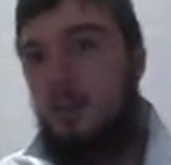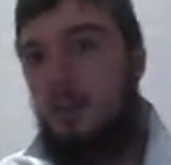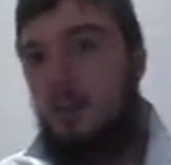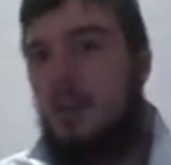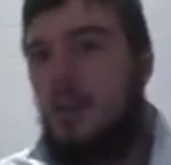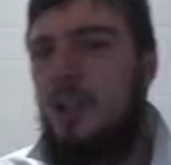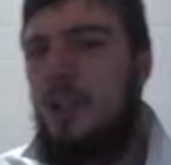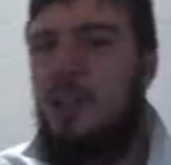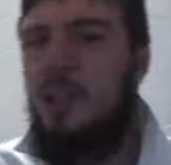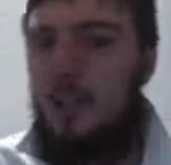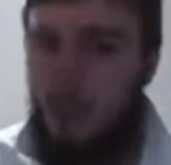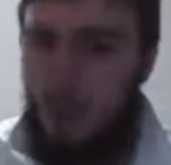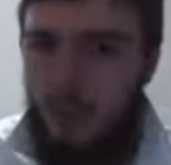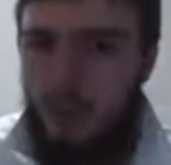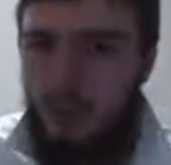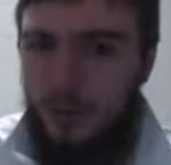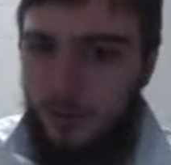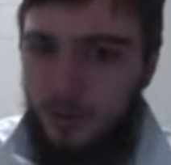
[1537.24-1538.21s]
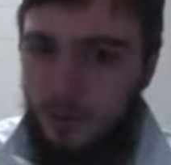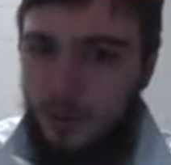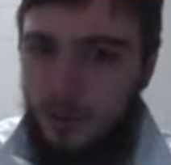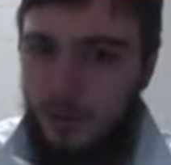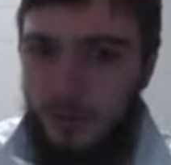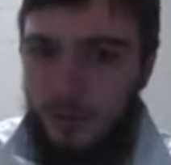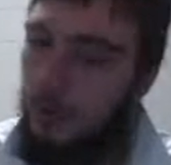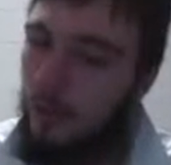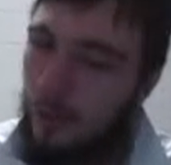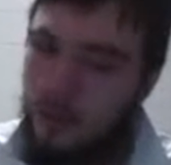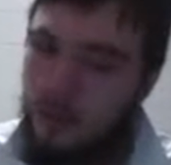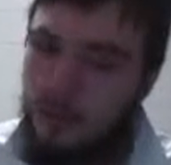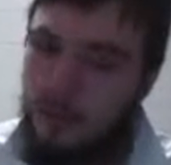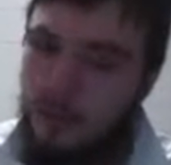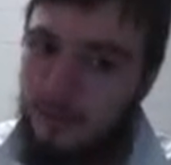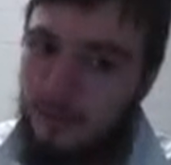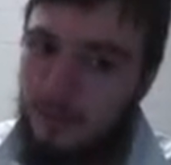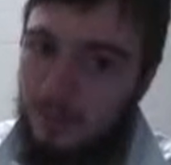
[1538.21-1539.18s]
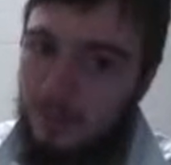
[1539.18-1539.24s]
Which makes you wonder, don't it,
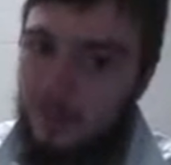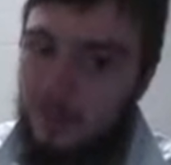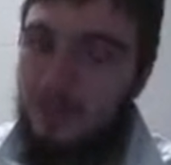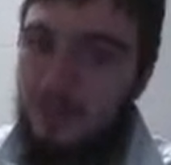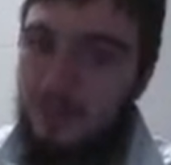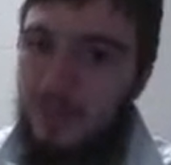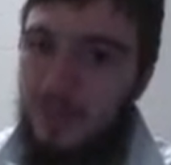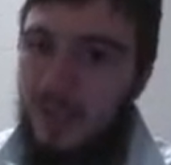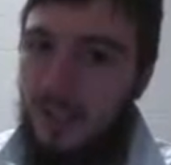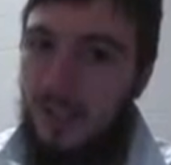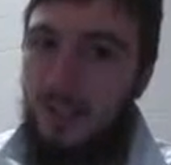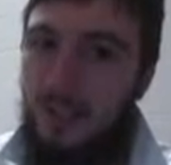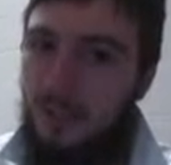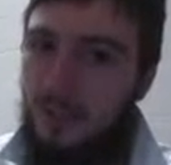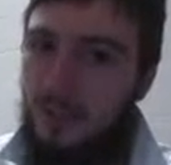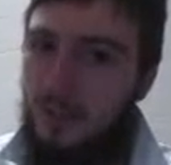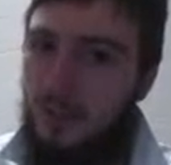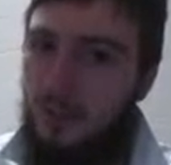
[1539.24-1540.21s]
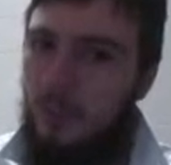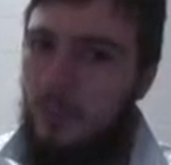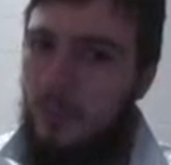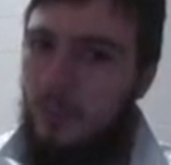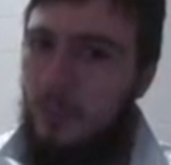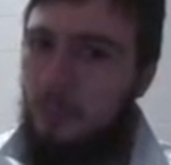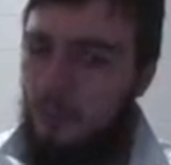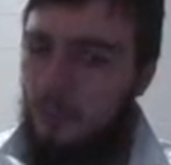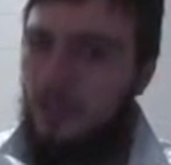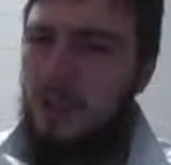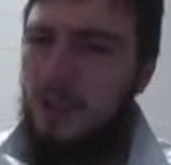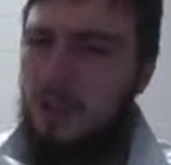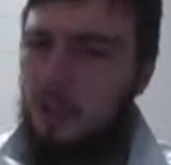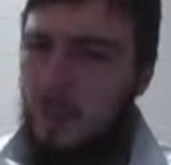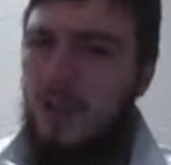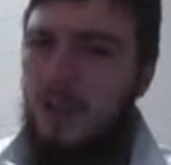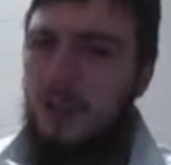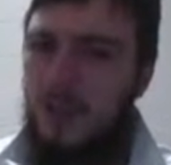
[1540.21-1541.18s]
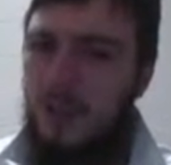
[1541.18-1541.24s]
that it really
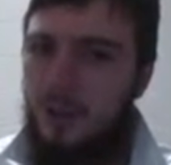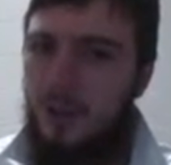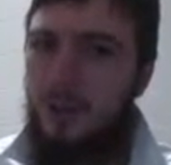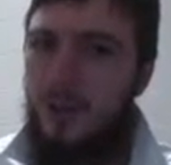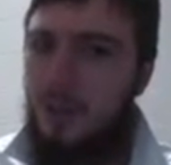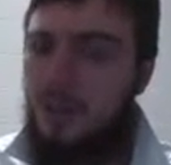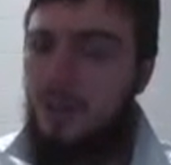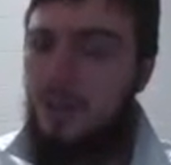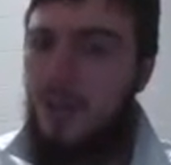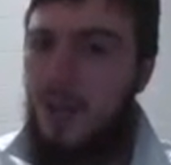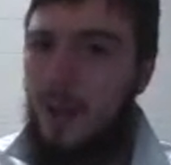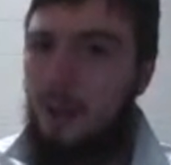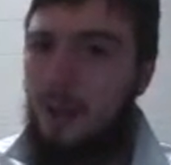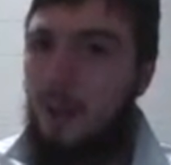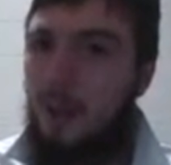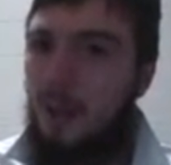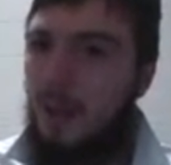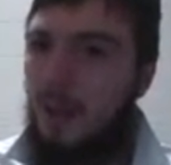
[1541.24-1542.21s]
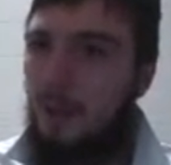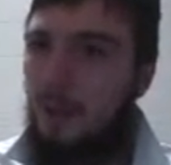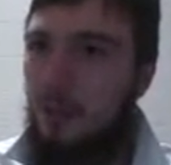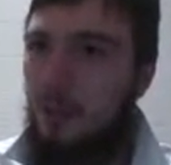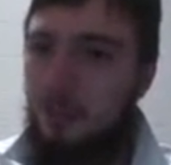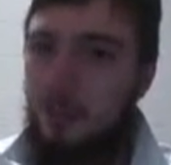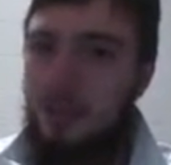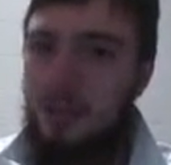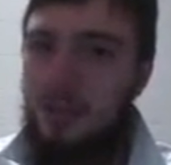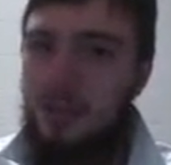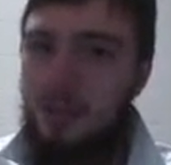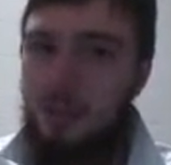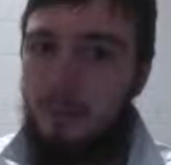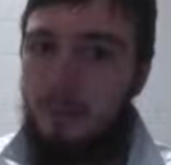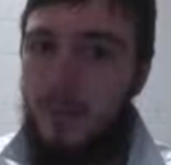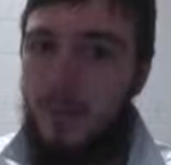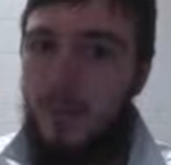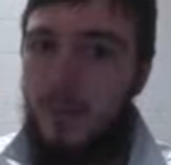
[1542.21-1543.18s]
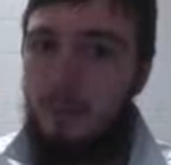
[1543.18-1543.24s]
was an arcade cabinet that was specially
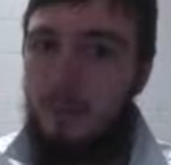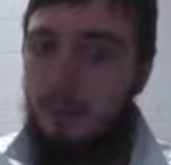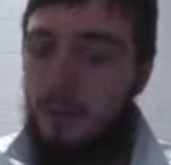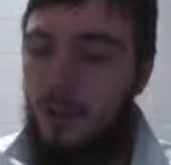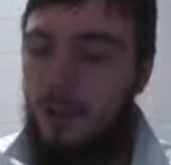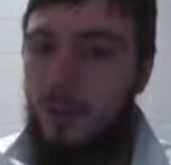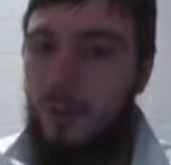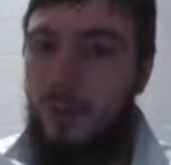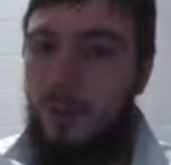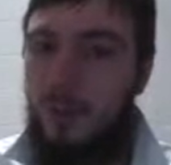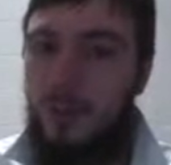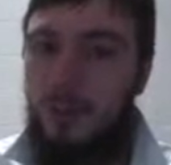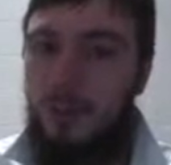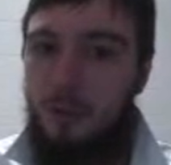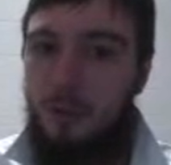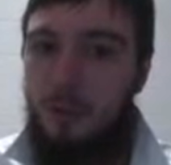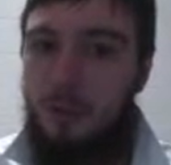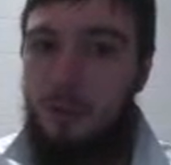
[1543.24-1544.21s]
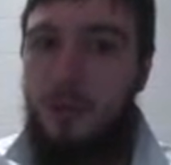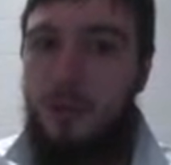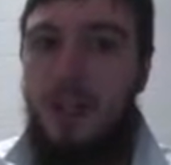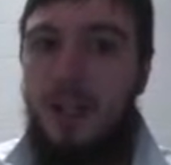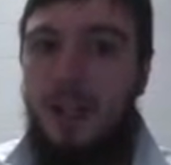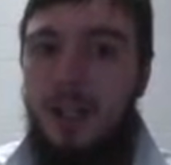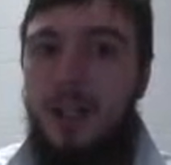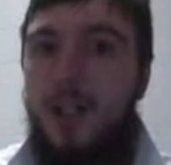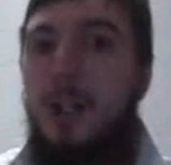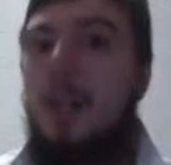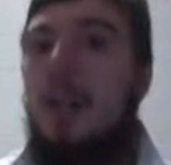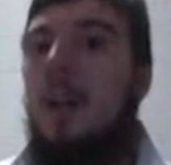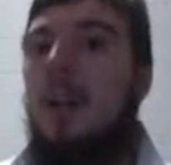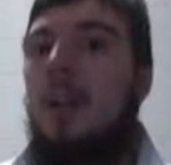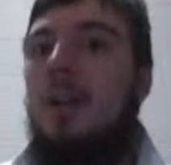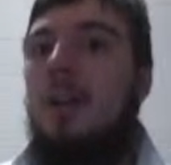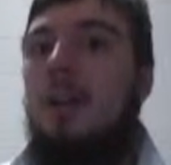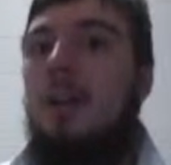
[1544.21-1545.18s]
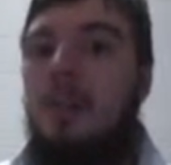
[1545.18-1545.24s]
made for the army to train
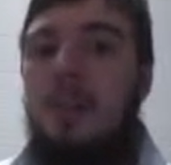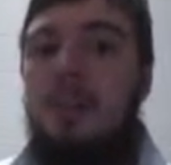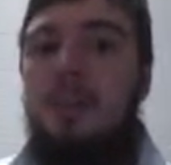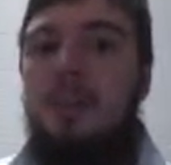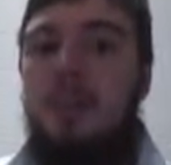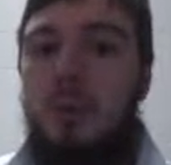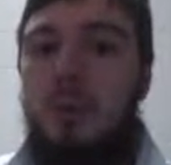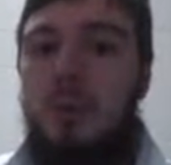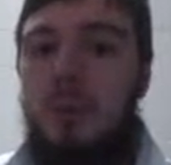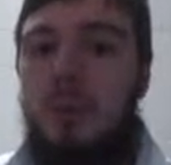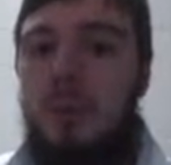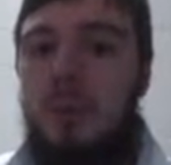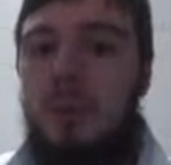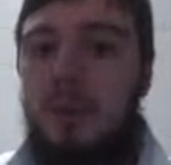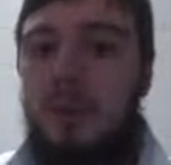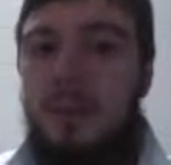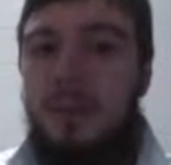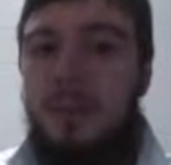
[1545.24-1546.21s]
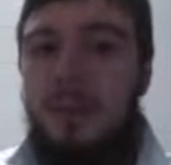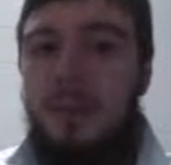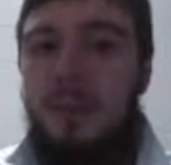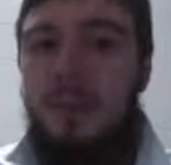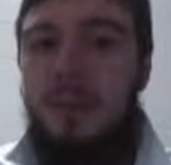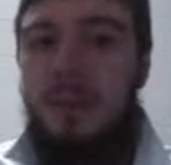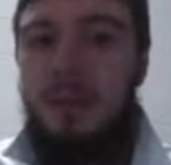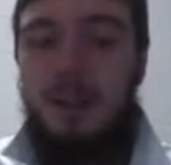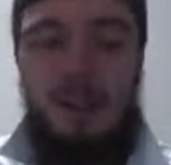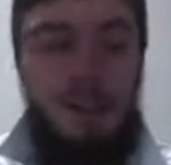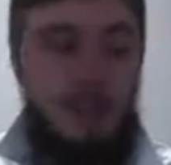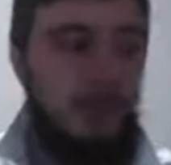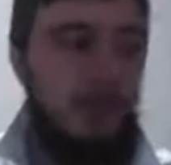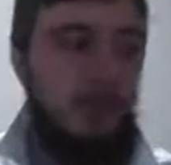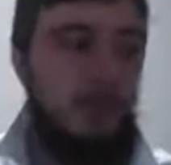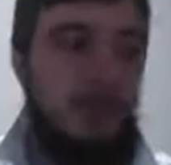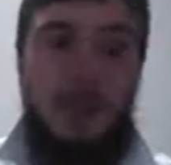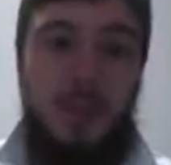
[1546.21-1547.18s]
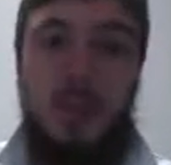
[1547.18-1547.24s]
people
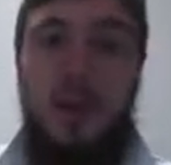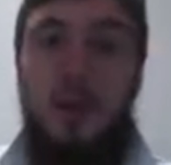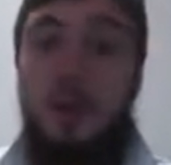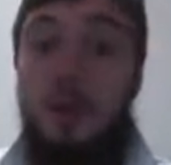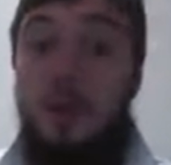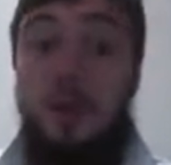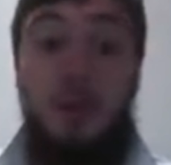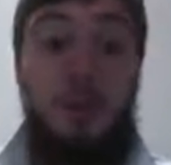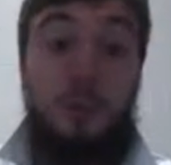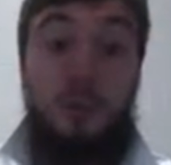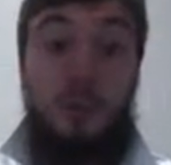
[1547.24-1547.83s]
in becoming